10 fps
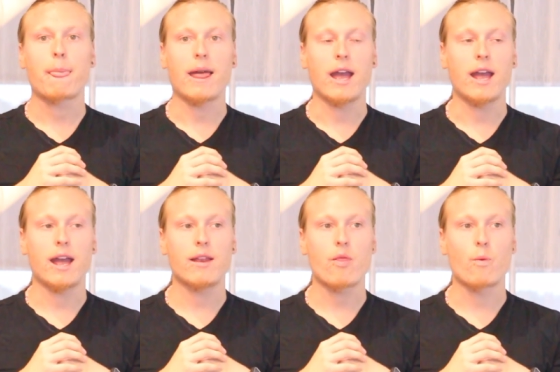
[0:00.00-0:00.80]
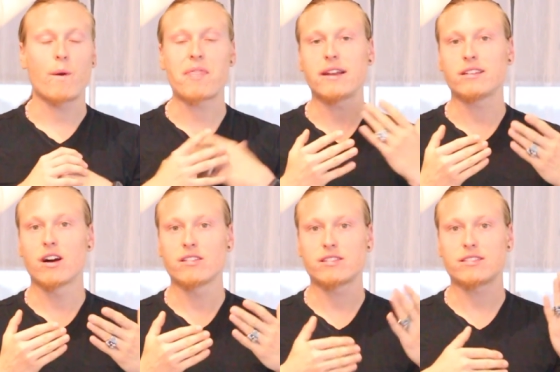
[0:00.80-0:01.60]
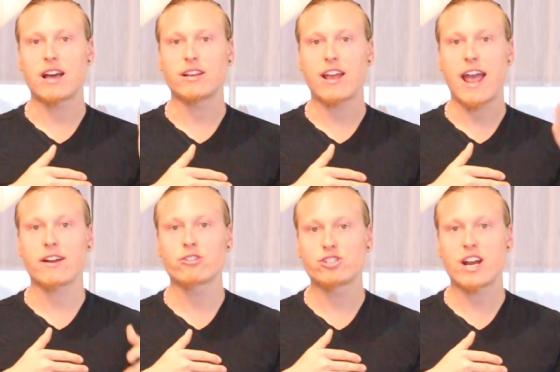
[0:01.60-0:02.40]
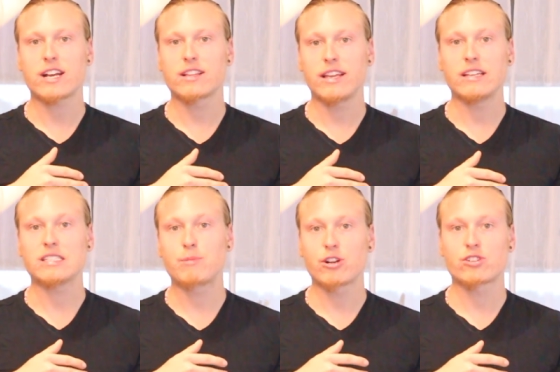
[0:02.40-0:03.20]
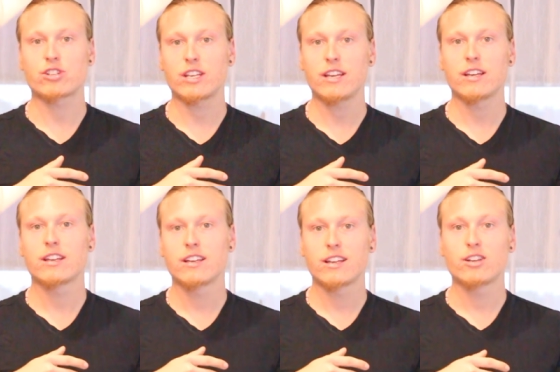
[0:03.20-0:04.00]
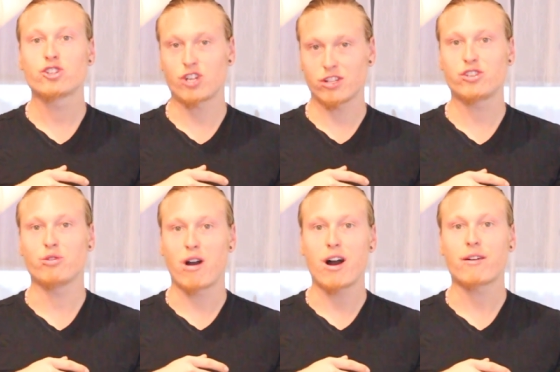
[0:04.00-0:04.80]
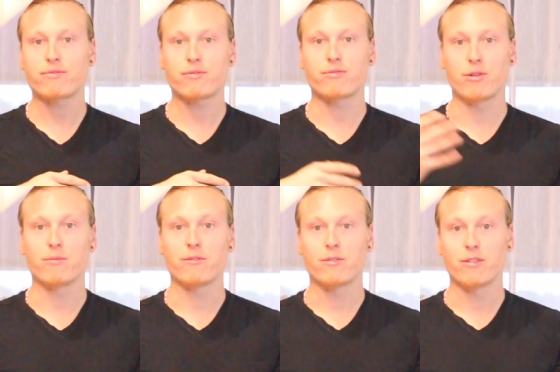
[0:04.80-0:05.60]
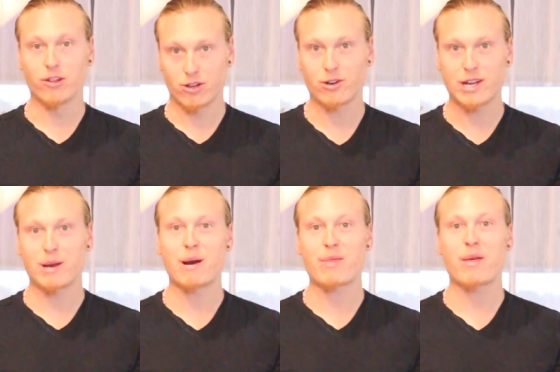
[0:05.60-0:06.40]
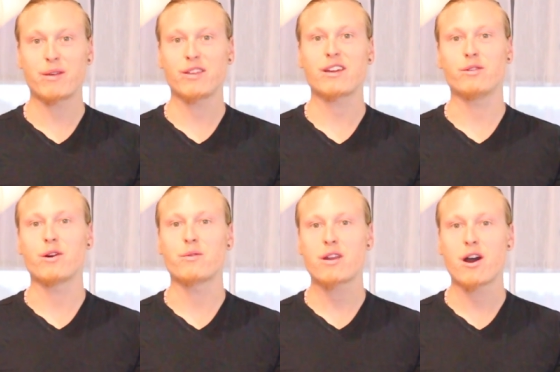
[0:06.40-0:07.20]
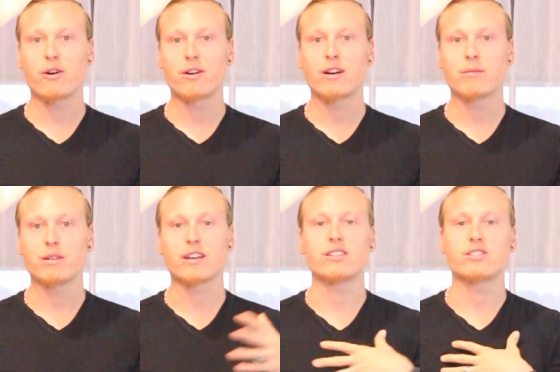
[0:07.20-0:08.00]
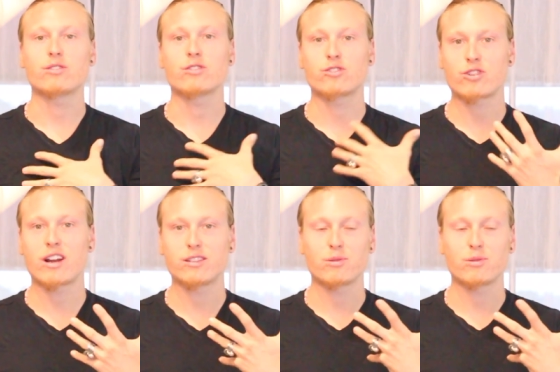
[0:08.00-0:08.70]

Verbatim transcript: And what that does is that energetically and spiritually shuts you off from learning about that thing that you don't know because you're trying